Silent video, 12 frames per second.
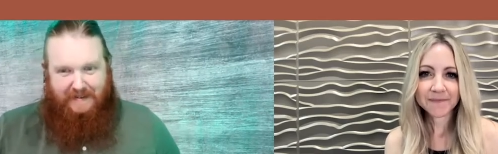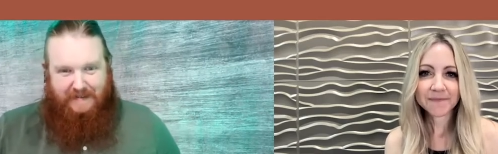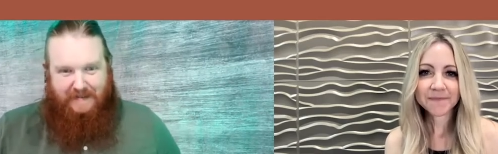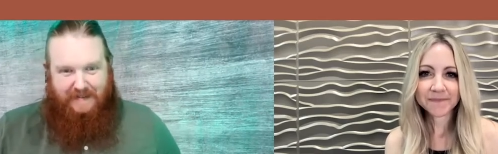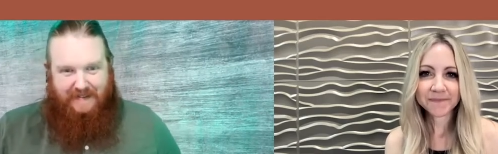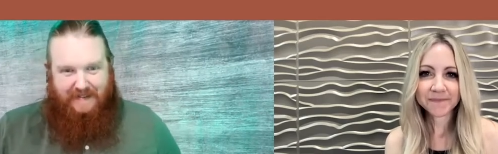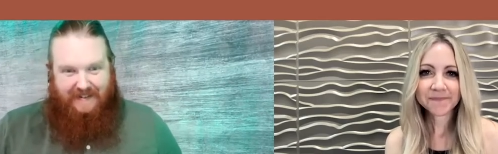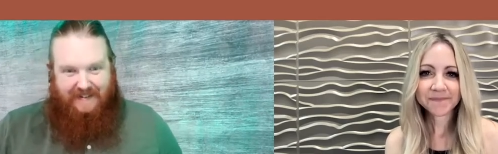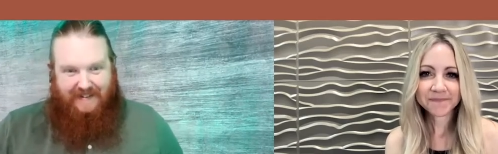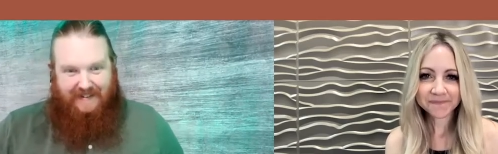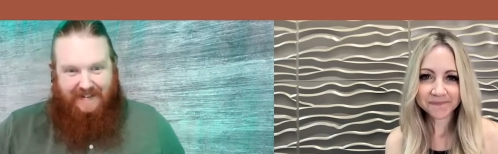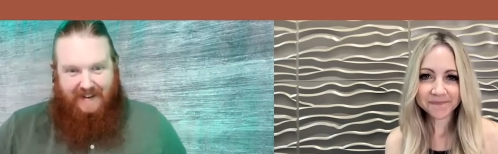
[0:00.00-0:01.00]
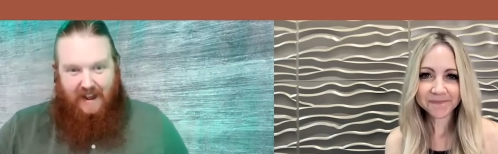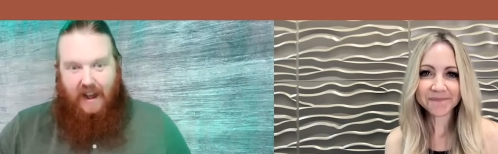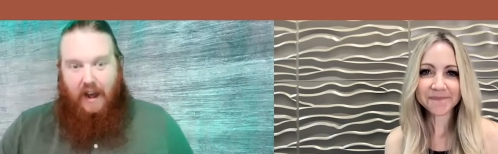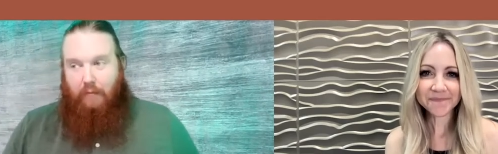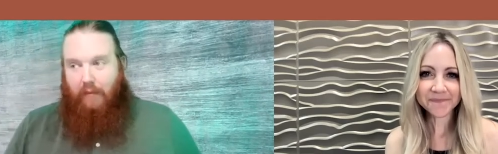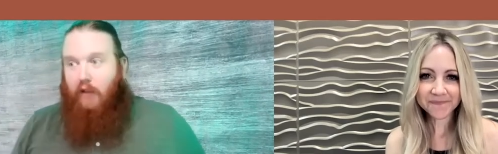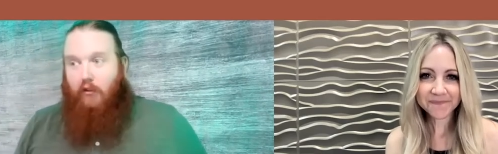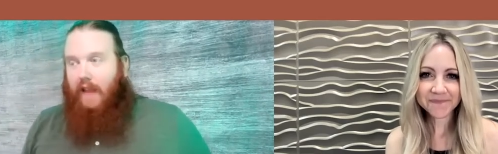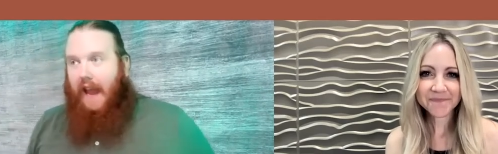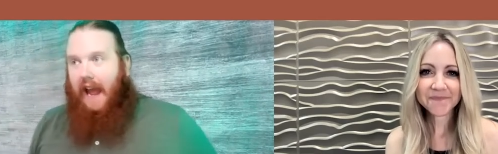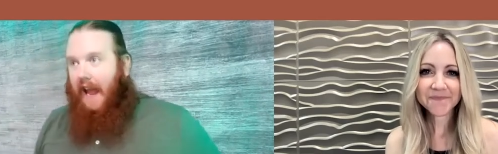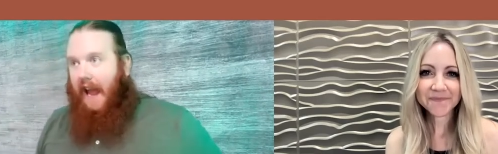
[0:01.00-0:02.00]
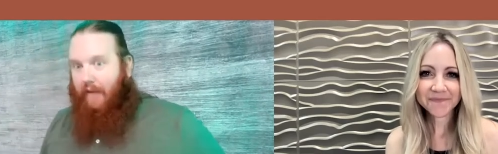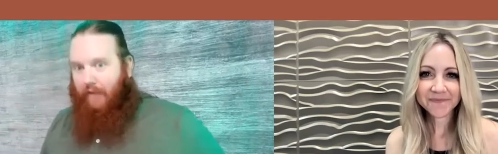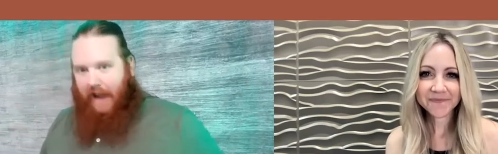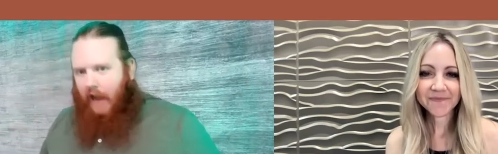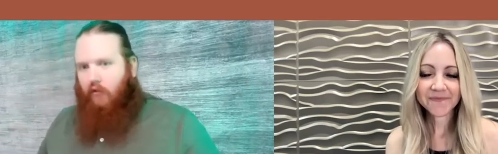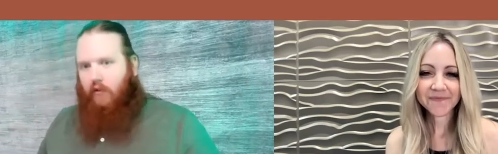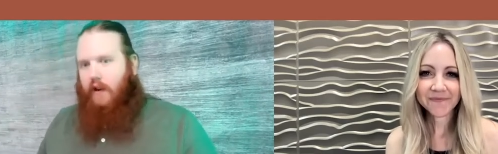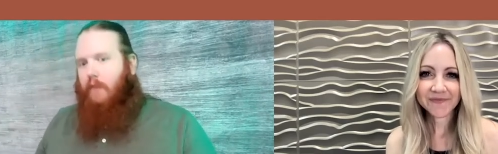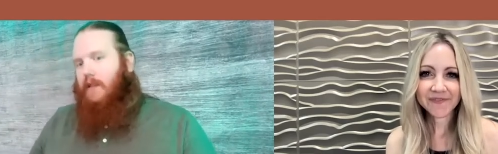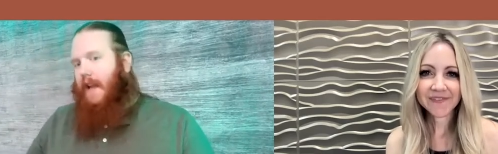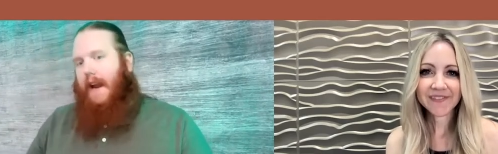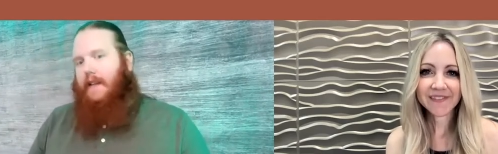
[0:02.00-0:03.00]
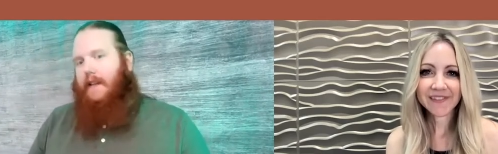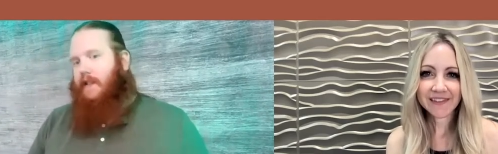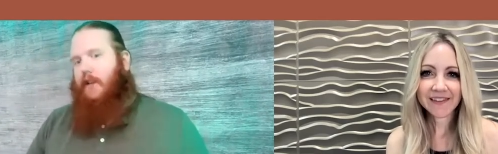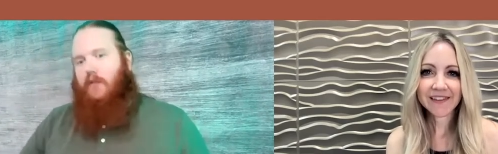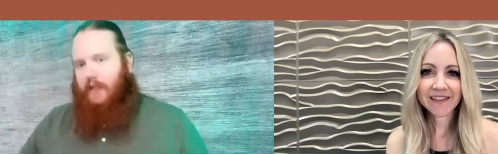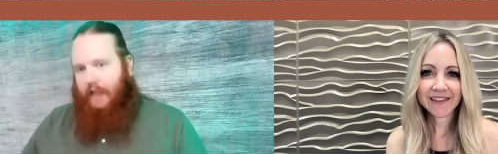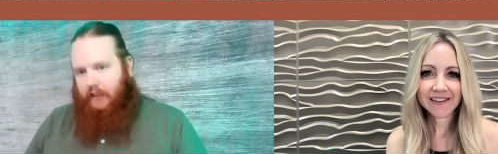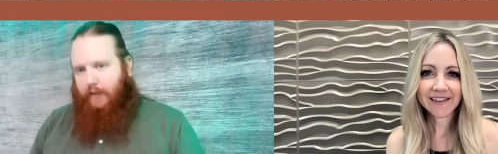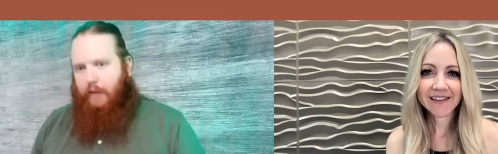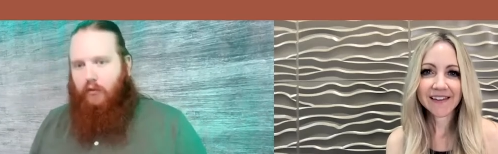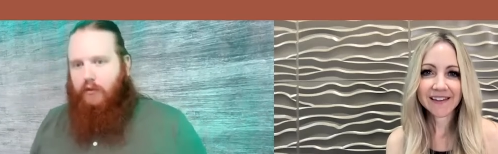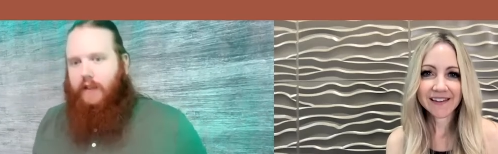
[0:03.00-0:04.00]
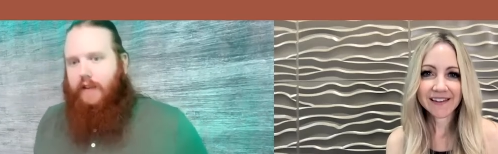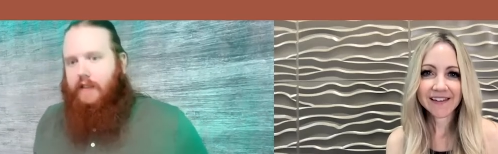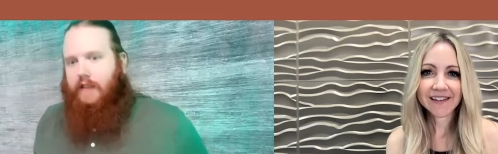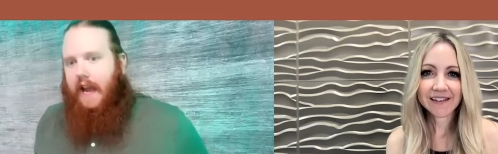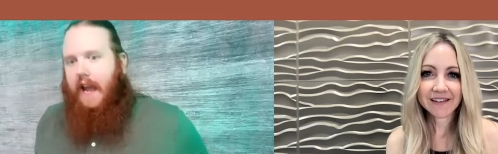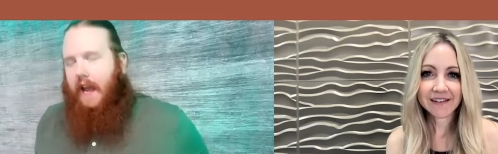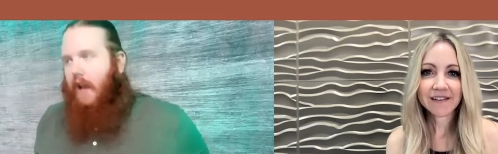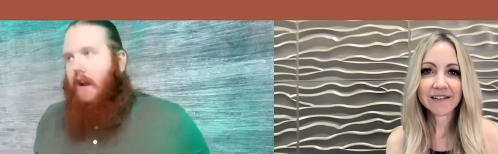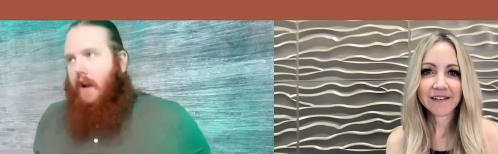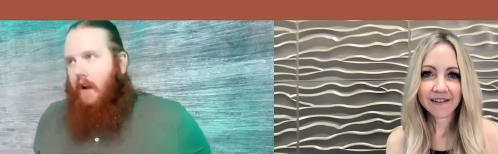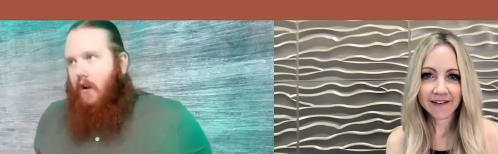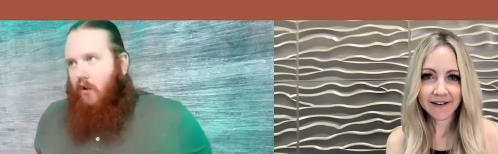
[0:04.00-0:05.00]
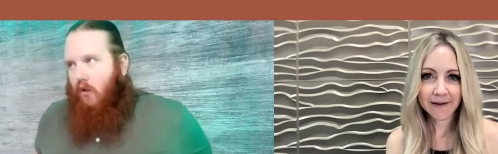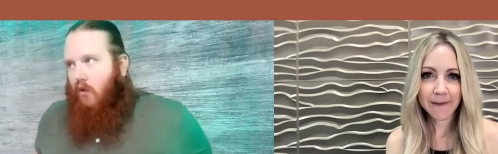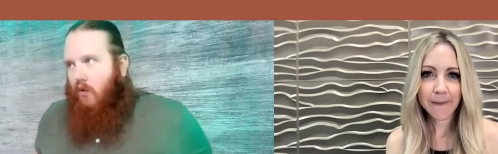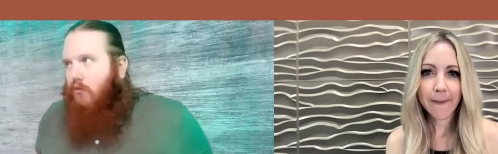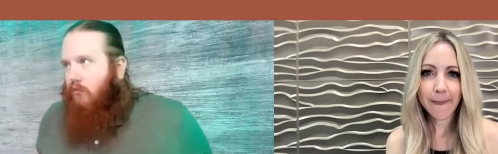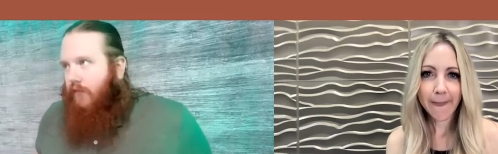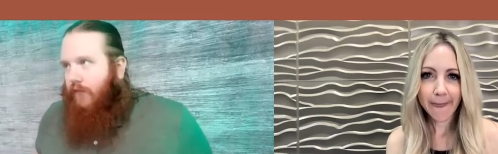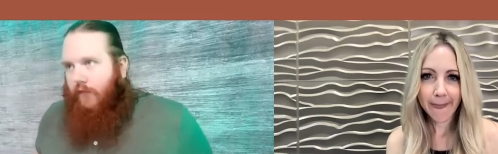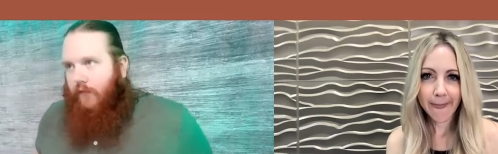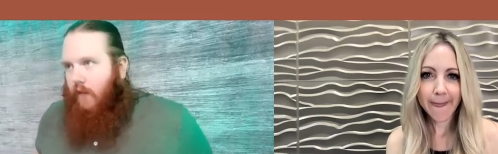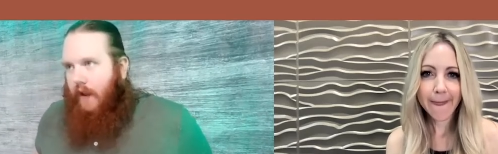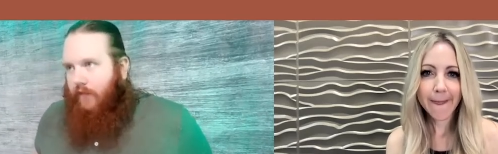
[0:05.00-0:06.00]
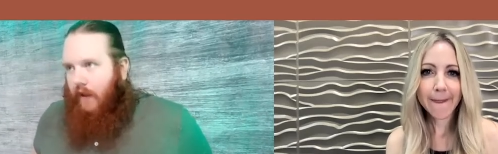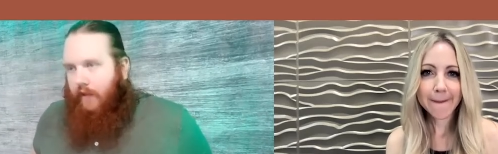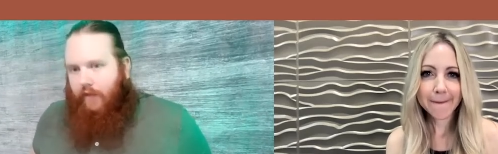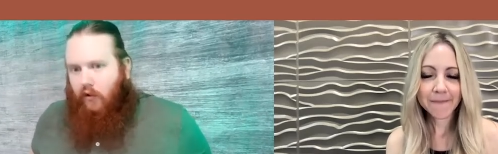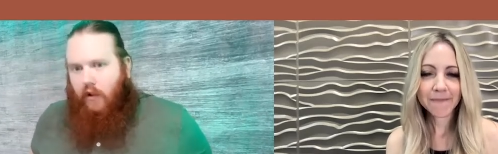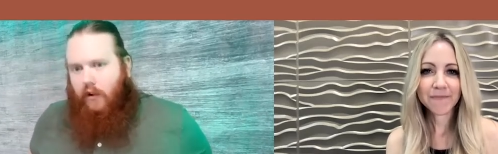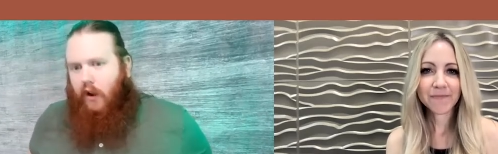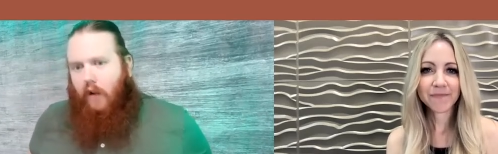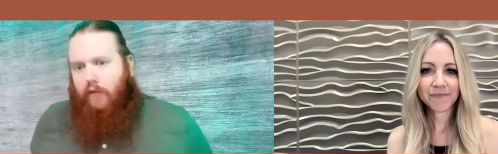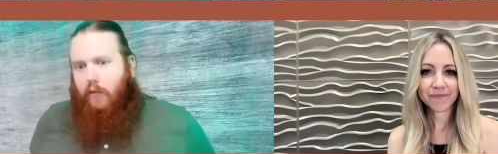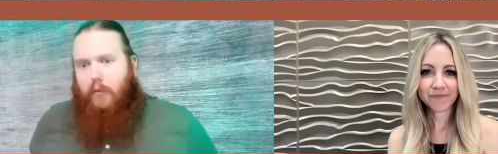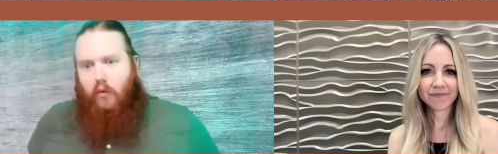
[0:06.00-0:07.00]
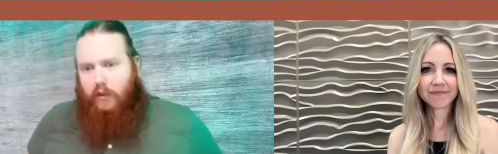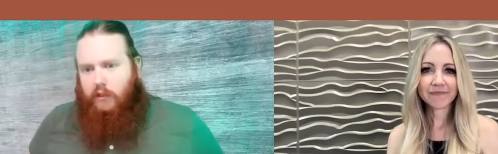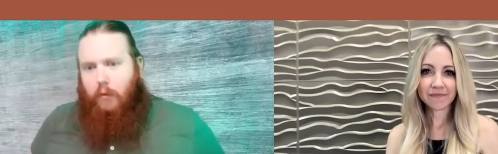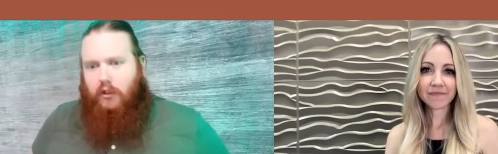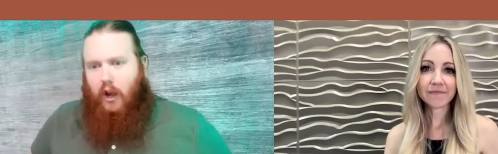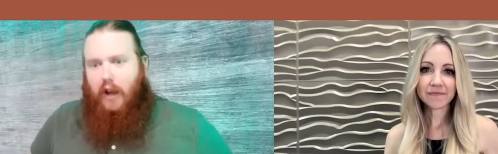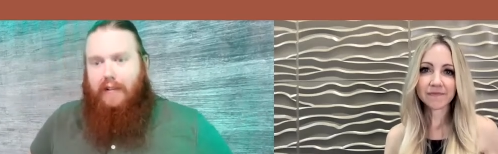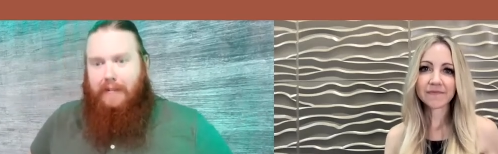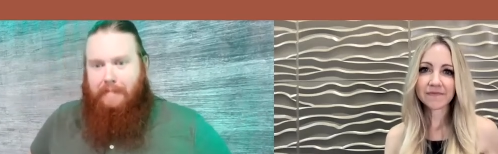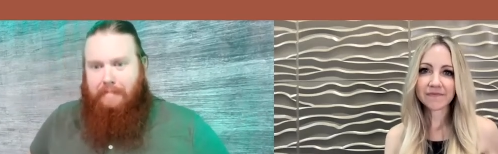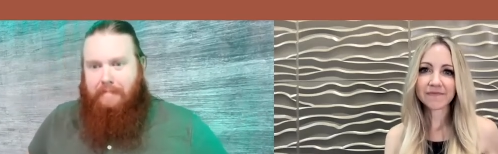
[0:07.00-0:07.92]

Speaker 1: Mm-hmm. Um, literally, I have acronyms that I still teach people to this day who, if they feel uncomfortable with small talk.